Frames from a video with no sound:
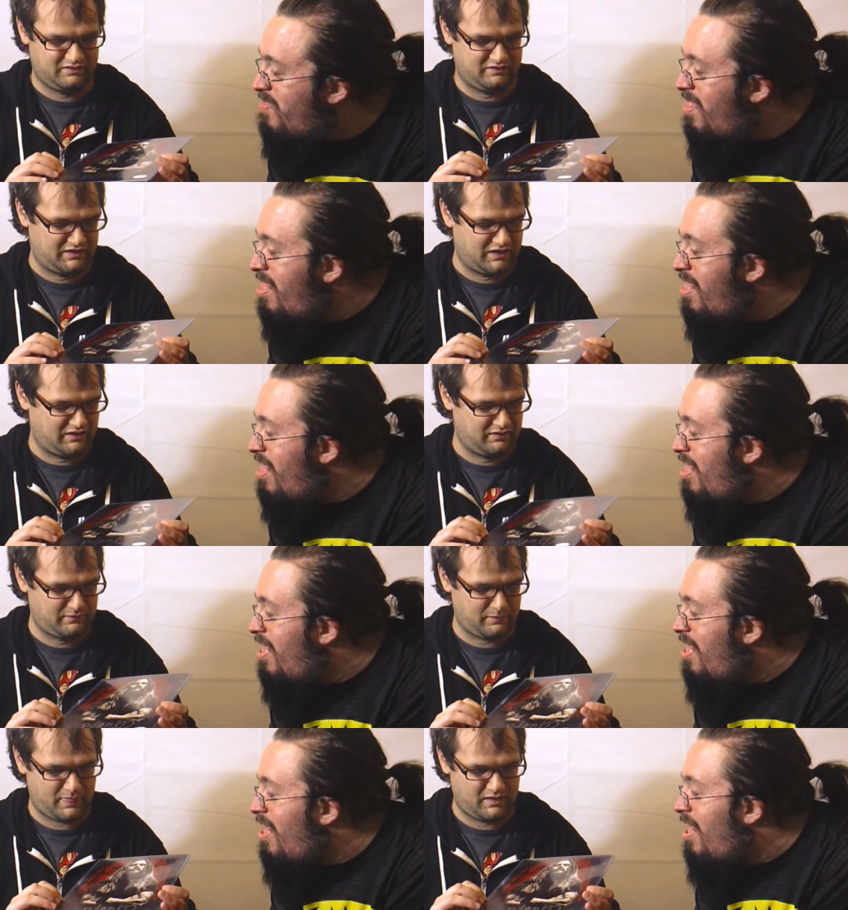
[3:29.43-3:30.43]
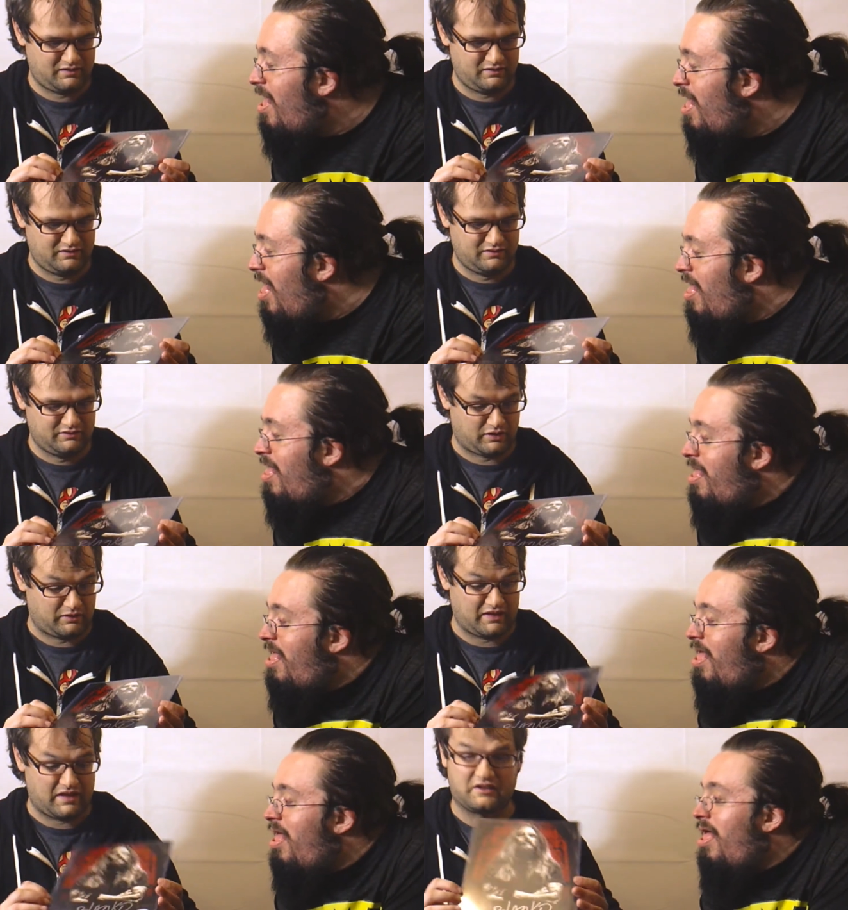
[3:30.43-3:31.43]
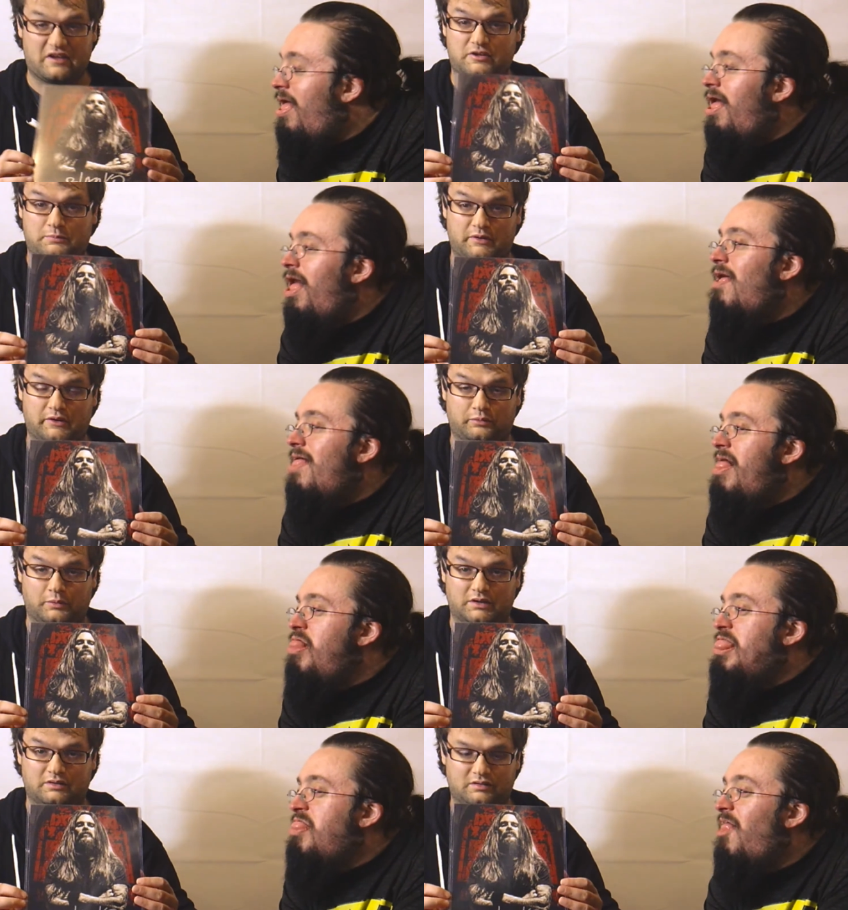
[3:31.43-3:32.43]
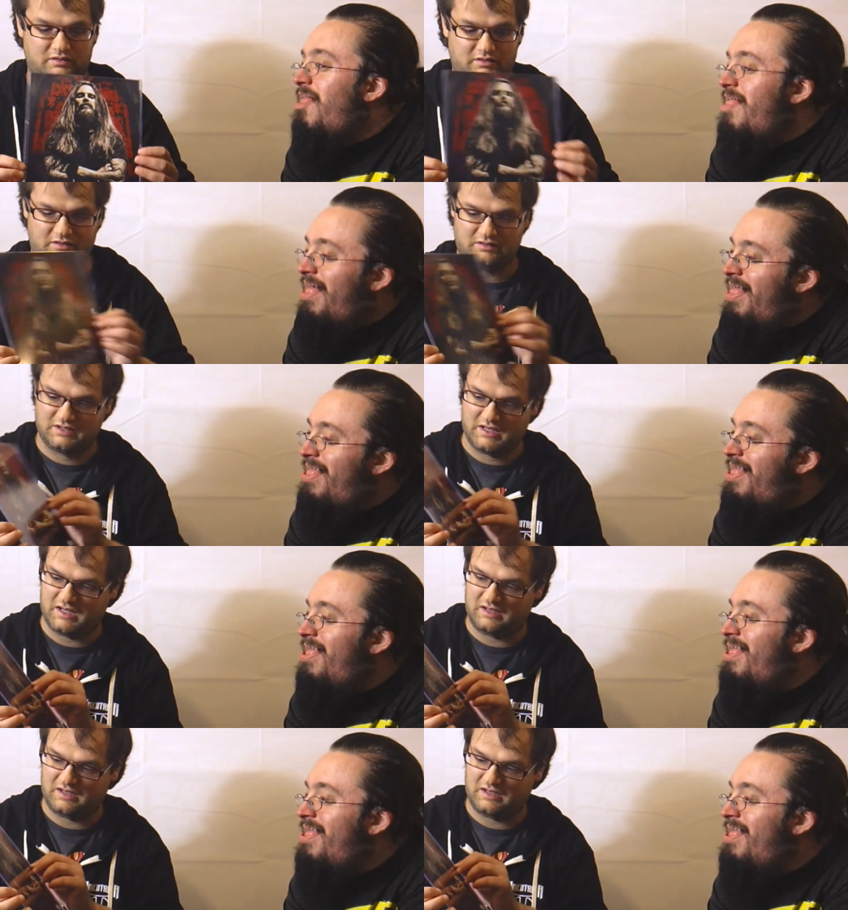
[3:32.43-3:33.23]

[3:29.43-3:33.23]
Speaker 1: Yeah. So uh, that's actually Oh, yeah, sweet. he looks familiar, yeah. Yeah.